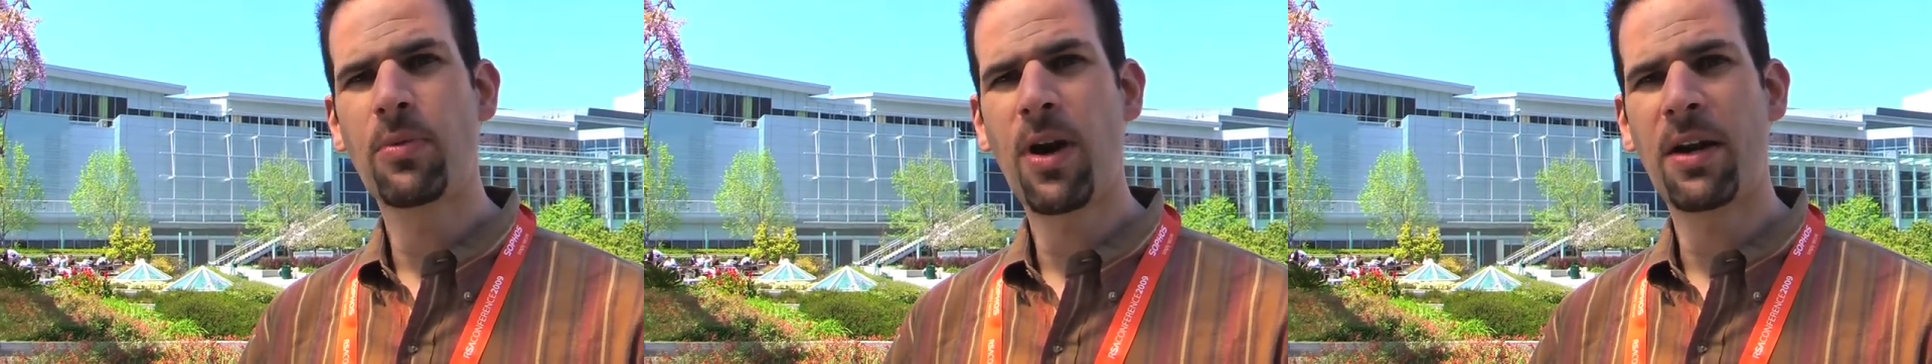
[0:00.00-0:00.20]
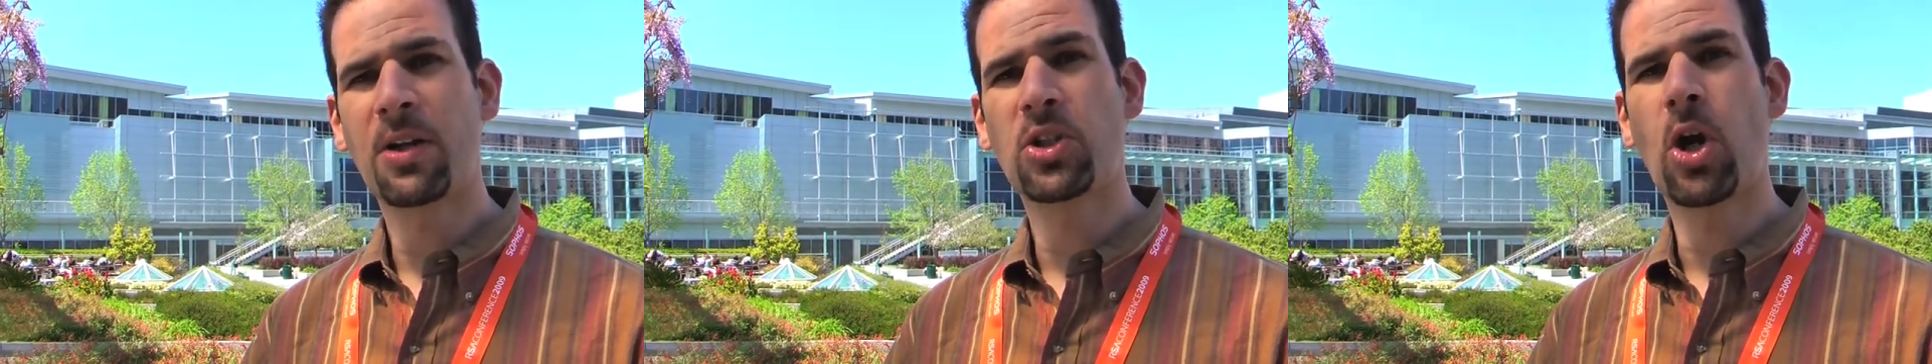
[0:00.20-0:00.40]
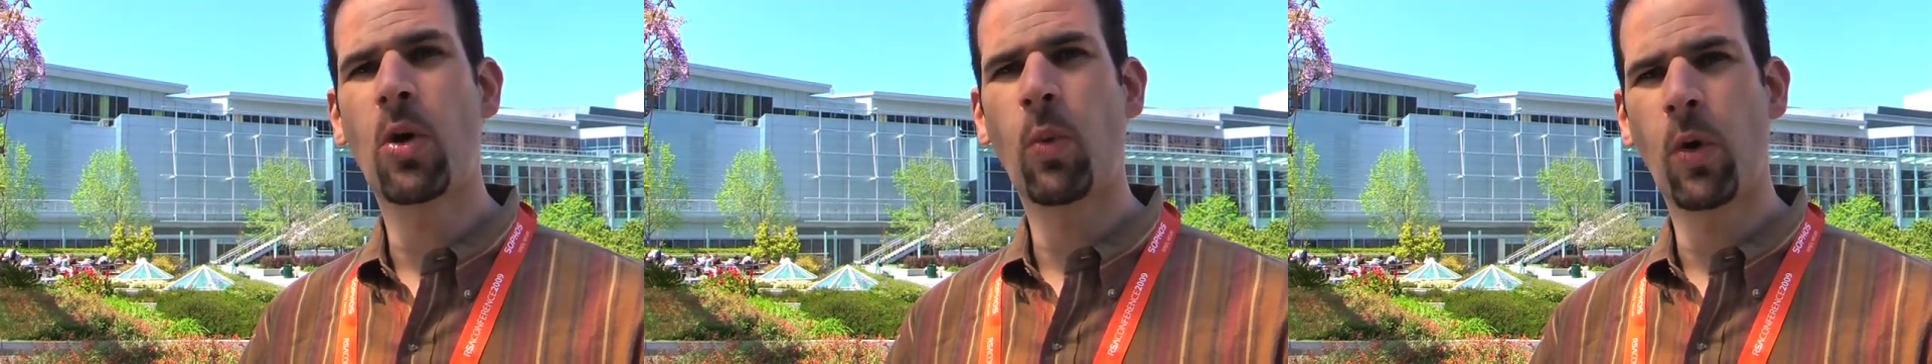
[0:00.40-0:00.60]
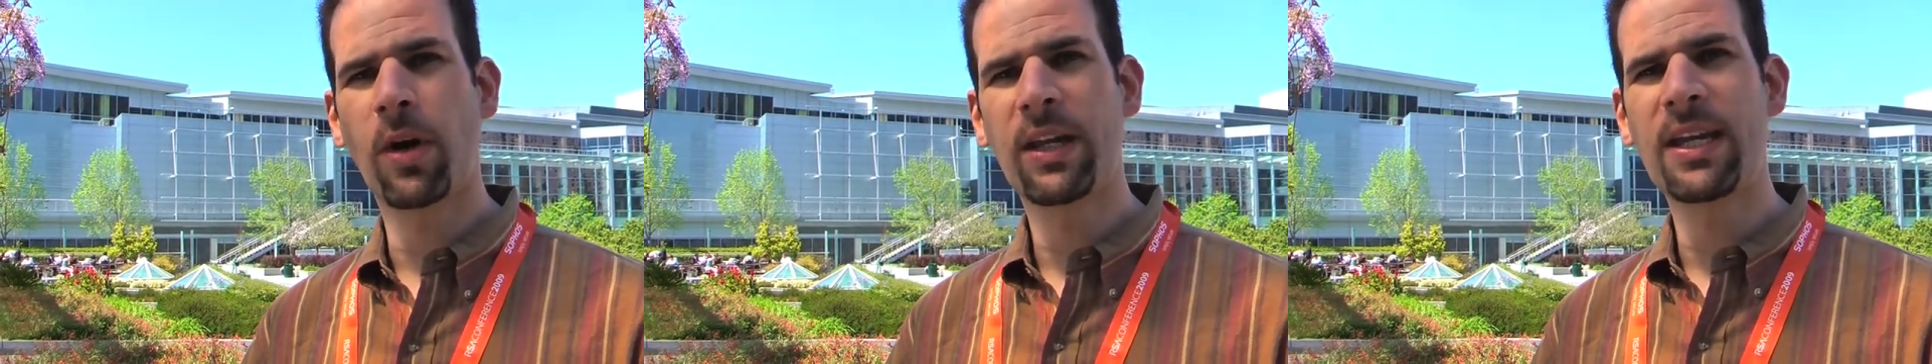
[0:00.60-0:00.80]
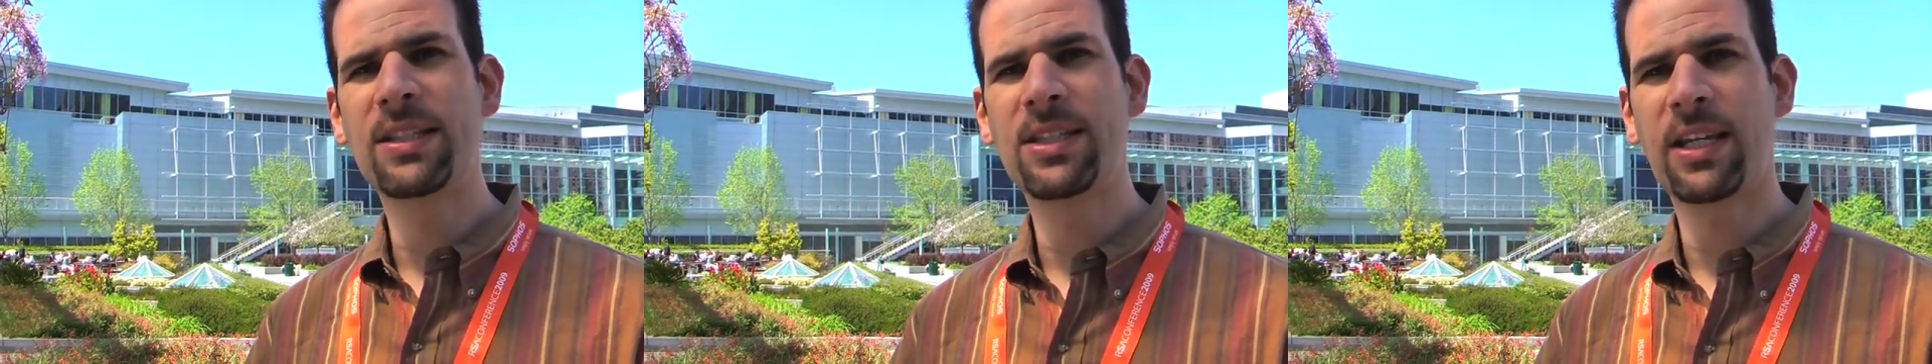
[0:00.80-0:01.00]
products are
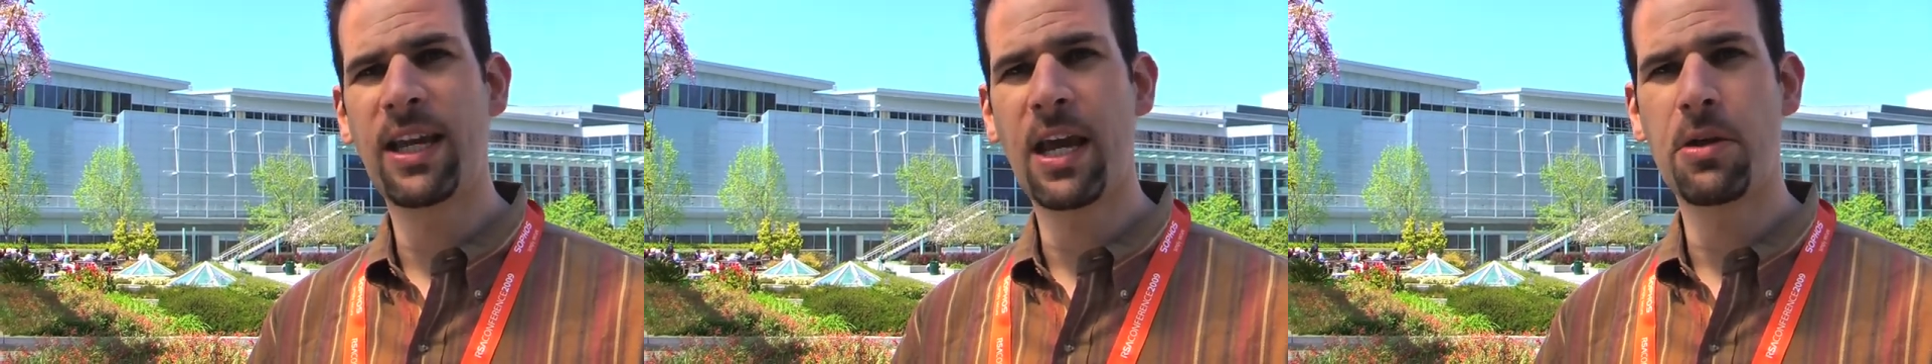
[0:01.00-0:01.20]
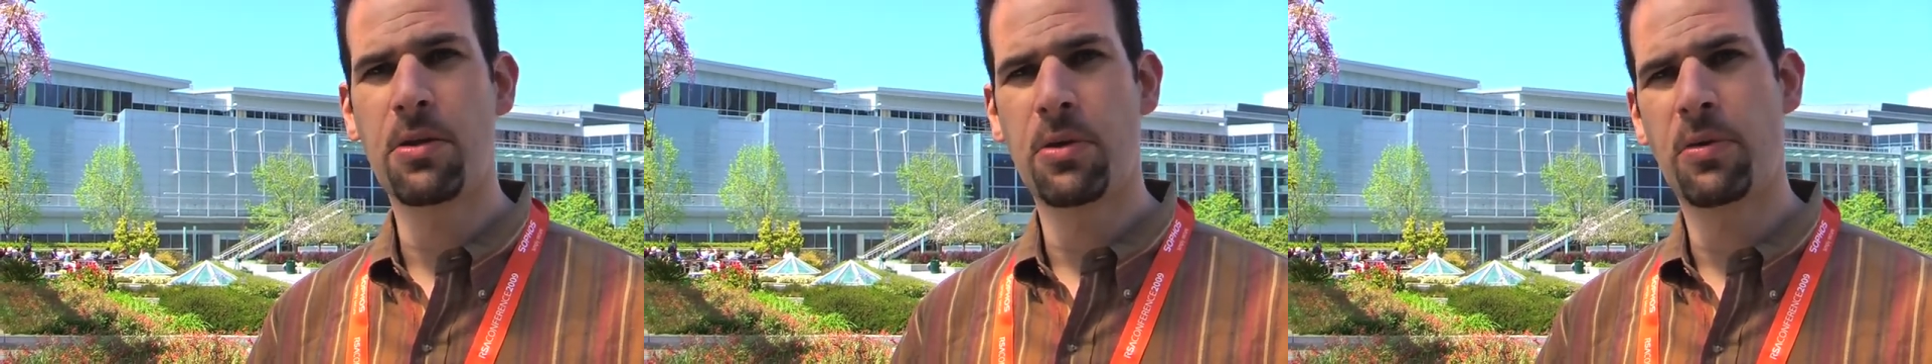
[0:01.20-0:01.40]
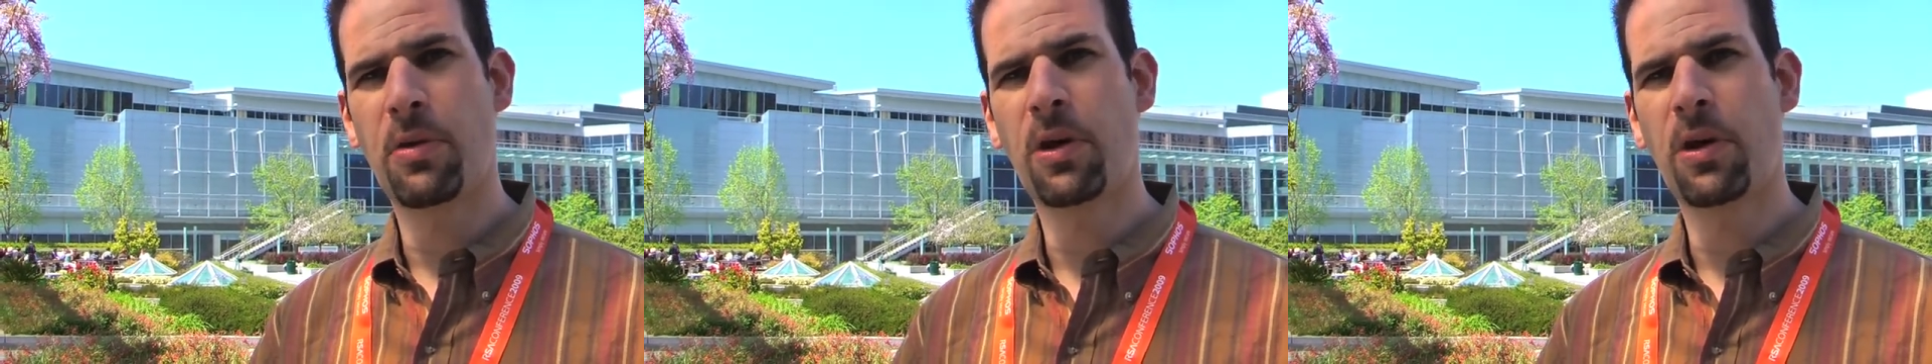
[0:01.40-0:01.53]
working together.